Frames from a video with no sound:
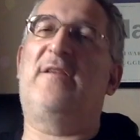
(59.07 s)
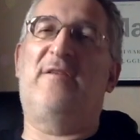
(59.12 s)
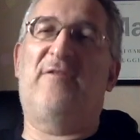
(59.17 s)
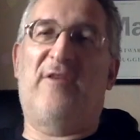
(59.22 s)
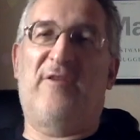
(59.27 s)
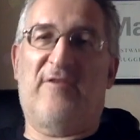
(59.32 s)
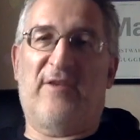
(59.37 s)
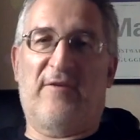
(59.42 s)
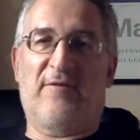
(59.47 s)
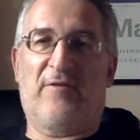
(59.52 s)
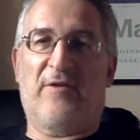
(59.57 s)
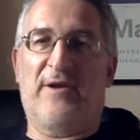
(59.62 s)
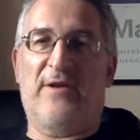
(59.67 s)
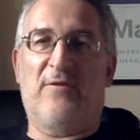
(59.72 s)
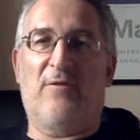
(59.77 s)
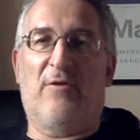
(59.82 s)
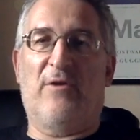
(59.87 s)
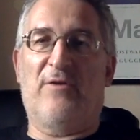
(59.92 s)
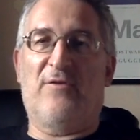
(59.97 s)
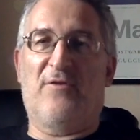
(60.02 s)
He seems to have a great
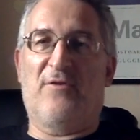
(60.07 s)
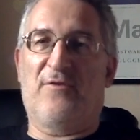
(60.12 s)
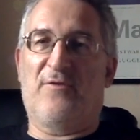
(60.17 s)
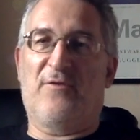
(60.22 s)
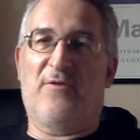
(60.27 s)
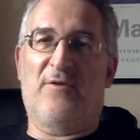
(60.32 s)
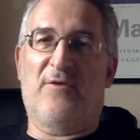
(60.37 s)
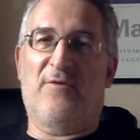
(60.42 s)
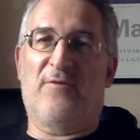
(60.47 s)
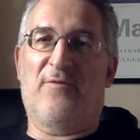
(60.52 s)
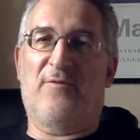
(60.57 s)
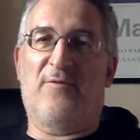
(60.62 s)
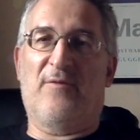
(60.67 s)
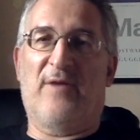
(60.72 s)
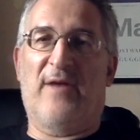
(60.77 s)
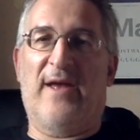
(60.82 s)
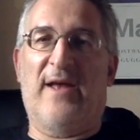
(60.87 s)
knowledge of, of